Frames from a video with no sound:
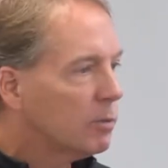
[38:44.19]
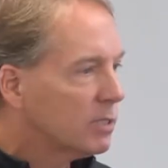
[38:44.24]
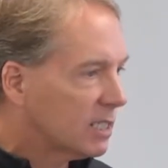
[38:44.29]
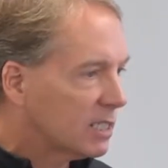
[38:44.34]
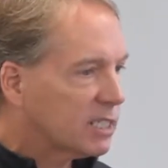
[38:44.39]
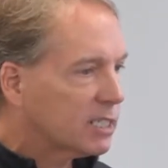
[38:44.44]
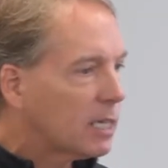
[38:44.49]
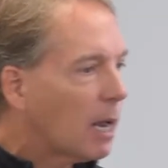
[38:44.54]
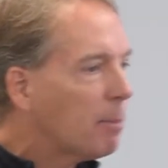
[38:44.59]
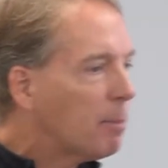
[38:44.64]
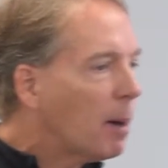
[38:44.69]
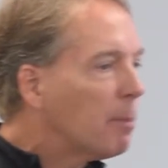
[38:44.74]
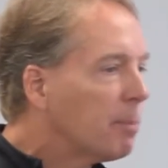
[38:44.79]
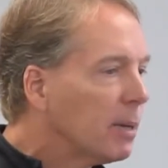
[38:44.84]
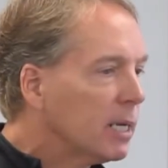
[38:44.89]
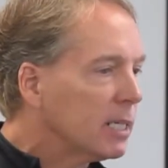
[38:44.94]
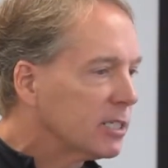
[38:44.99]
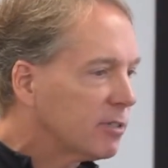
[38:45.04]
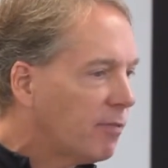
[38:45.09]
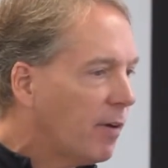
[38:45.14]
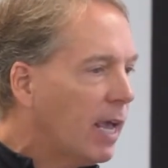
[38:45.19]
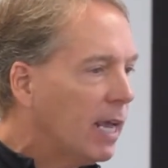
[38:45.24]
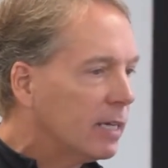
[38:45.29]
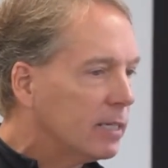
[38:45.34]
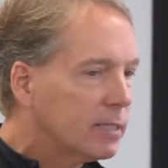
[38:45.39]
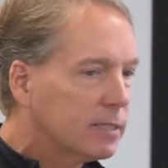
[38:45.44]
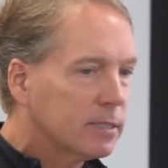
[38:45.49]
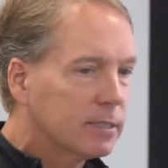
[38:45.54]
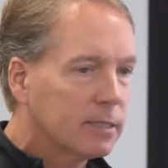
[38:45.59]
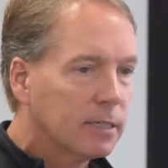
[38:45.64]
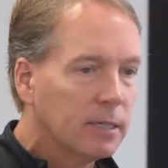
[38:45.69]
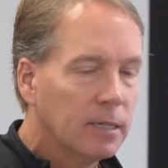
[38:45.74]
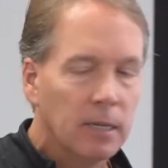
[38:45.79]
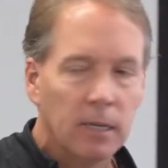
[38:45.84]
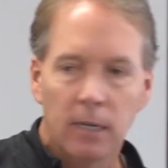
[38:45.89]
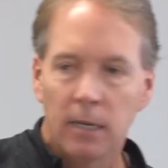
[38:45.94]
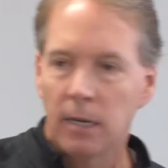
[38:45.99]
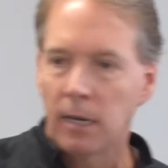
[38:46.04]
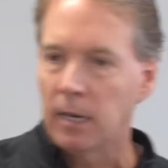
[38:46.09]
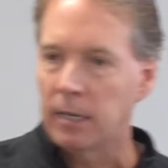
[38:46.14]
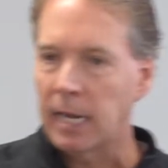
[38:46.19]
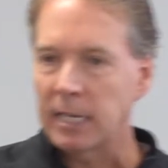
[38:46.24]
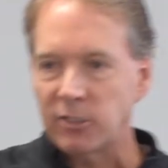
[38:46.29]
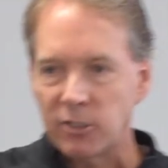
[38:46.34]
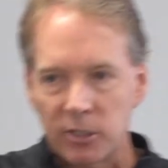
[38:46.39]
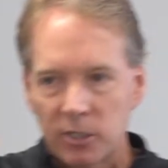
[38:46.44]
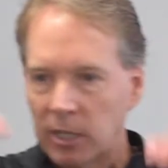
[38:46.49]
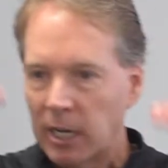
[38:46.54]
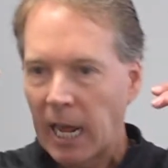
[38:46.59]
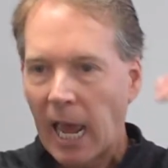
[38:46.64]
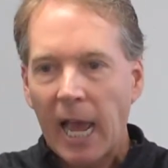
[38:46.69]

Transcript: was to step up in his face. And that's just going